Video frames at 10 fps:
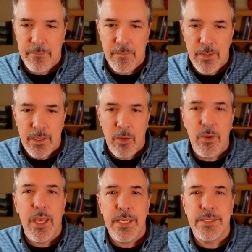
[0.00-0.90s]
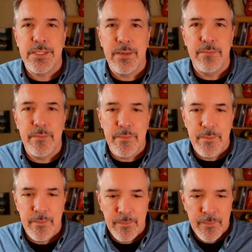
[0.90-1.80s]
locate some
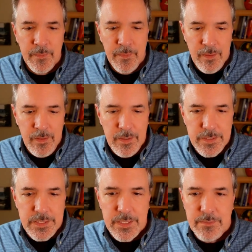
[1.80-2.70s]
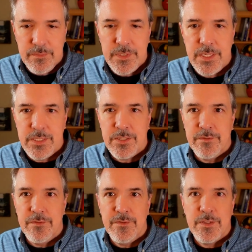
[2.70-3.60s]
sense
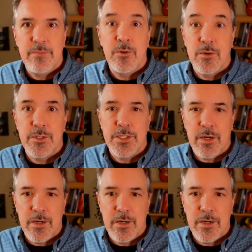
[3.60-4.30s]
of some North Star,